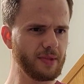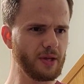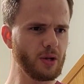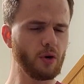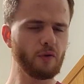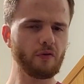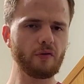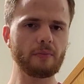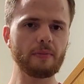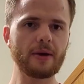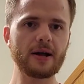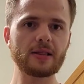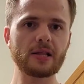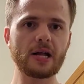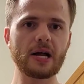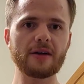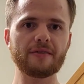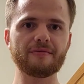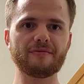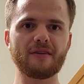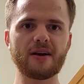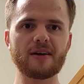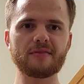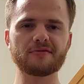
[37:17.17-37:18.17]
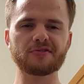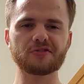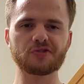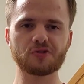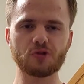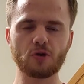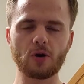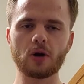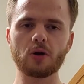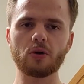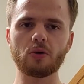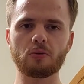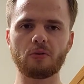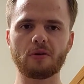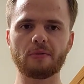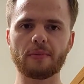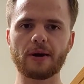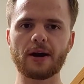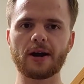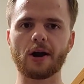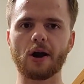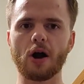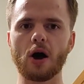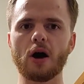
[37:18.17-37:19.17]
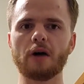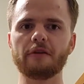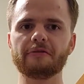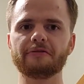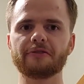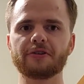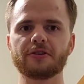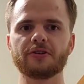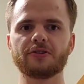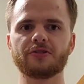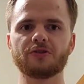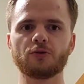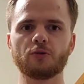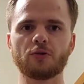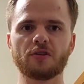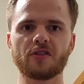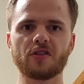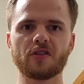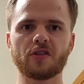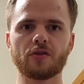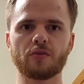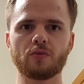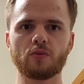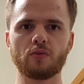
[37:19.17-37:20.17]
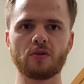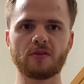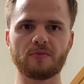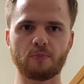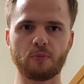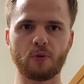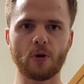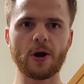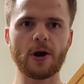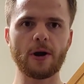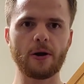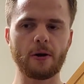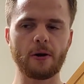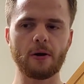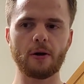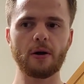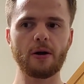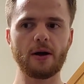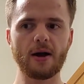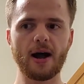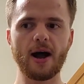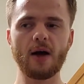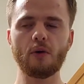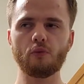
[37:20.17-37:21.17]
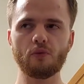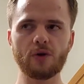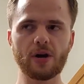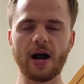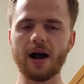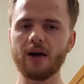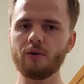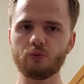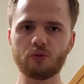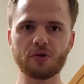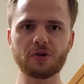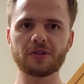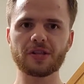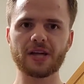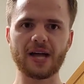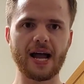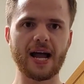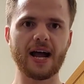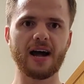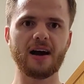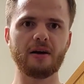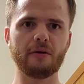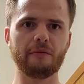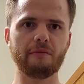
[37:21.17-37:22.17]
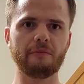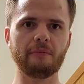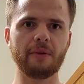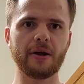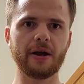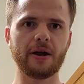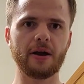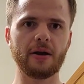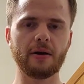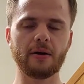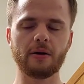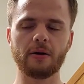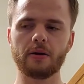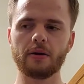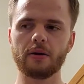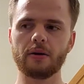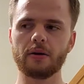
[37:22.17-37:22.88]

And over my life, I've struggled with my confidence with prayer. I really have, man.